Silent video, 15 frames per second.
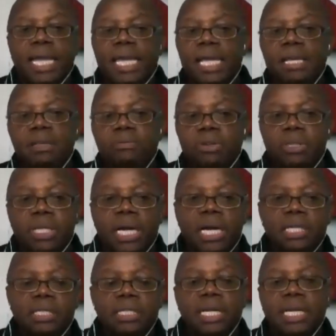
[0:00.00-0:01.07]
I can't live
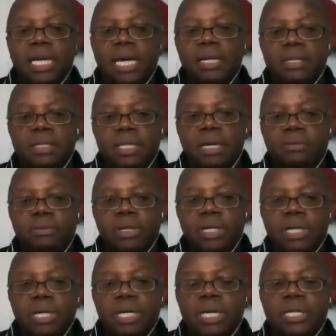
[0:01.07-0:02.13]
without you, that kind of stuff.
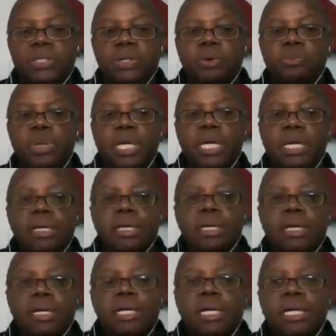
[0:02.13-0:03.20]
And so
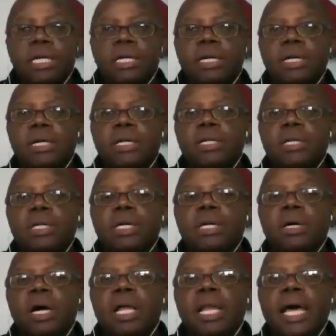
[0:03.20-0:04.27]
men,
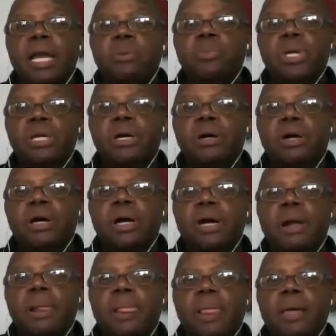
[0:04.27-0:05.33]
a lot of men
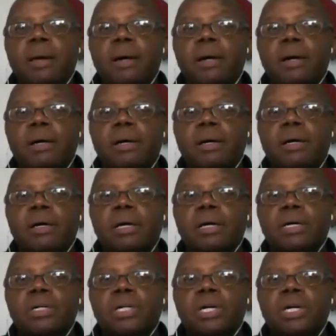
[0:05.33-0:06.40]
are
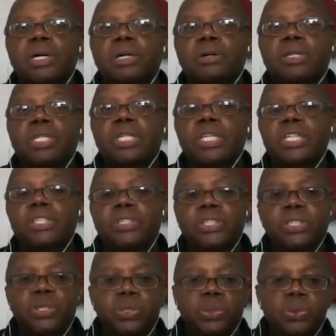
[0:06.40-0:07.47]
easy
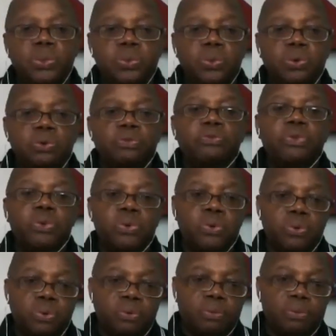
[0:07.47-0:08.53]
to fool.